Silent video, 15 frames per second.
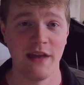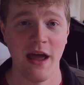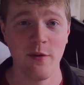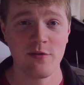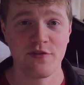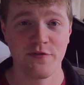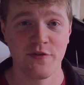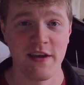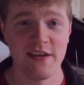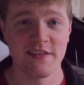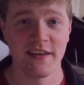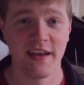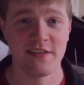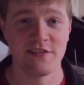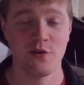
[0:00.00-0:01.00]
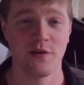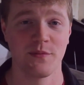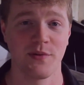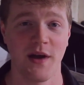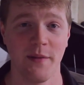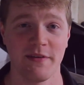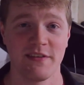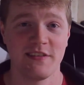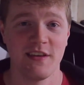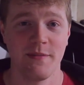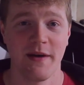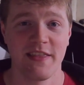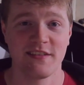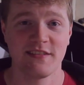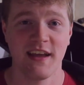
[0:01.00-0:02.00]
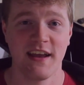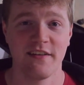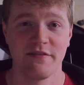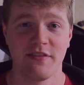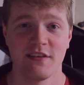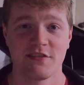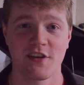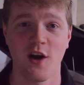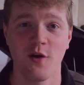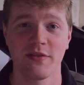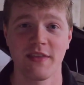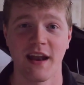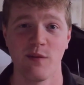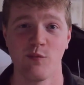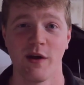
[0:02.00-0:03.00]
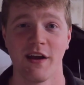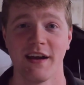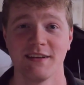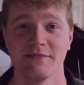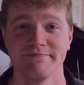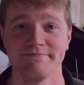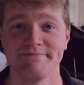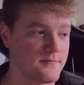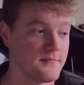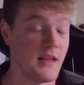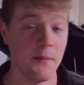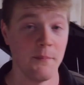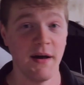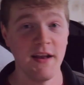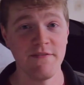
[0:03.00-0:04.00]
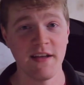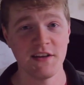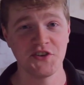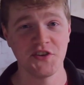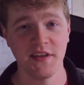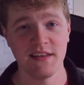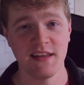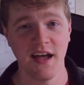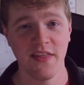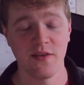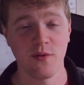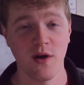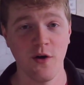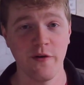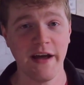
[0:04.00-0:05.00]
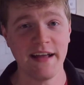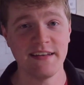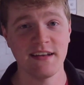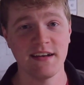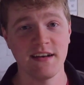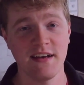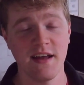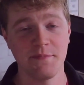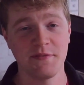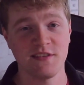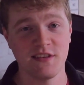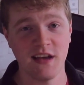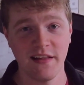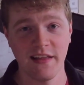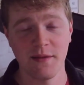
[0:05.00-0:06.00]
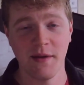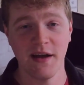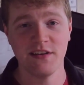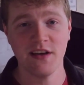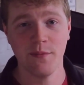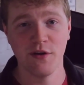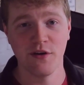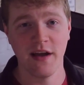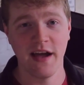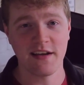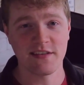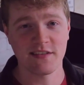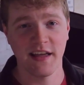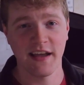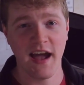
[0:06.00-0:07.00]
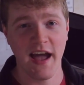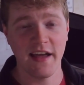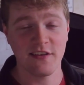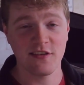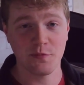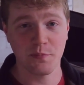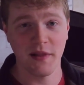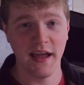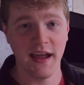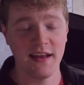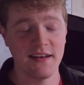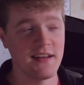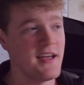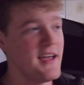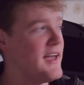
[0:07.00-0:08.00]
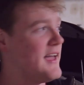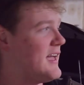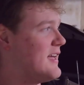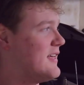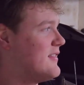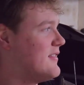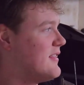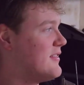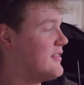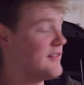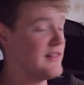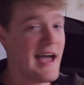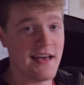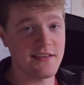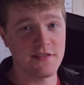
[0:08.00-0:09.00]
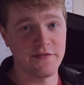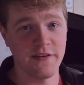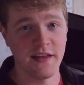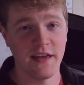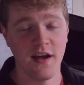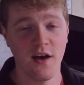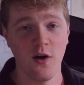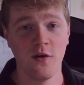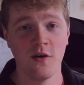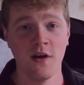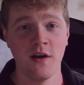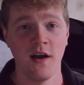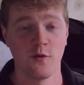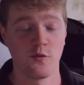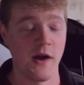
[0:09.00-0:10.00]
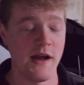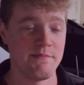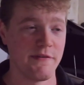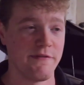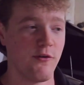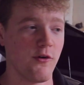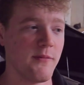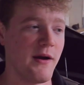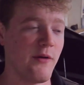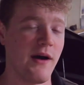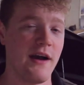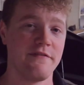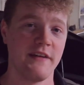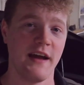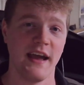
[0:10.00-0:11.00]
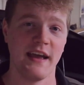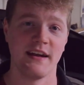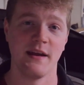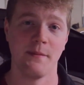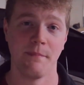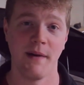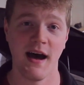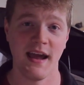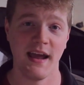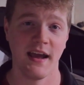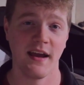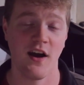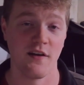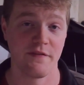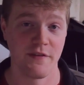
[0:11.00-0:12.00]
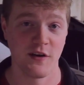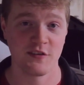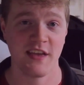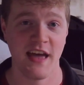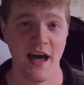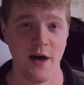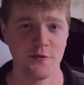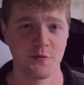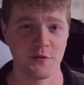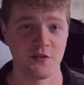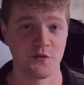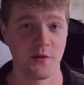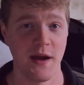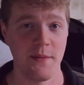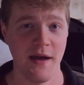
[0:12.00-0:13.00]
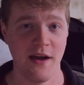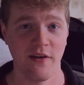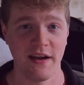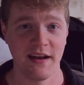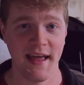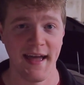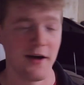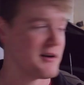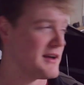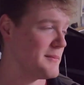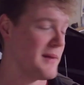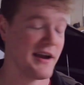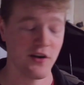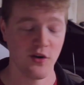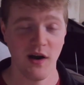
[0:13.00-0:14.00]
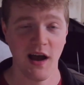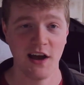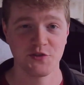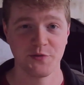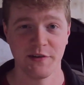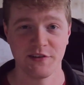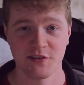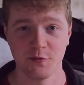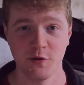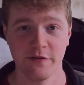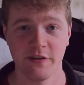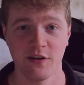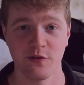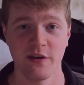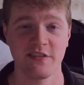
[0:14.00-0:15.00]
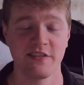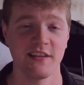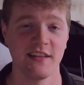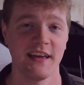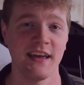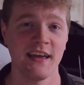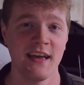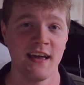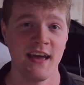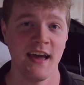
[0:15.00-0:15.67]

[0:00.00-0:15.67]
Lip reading: Now it's freezing, as you can probably see by the state of this coat that I'm wearing. But eventually down the road, I did end up selling my WRX like I explained in the last video, right before my wife and I ended up buying our first house, which is where I'm at right now in my garage. We just moved in recently.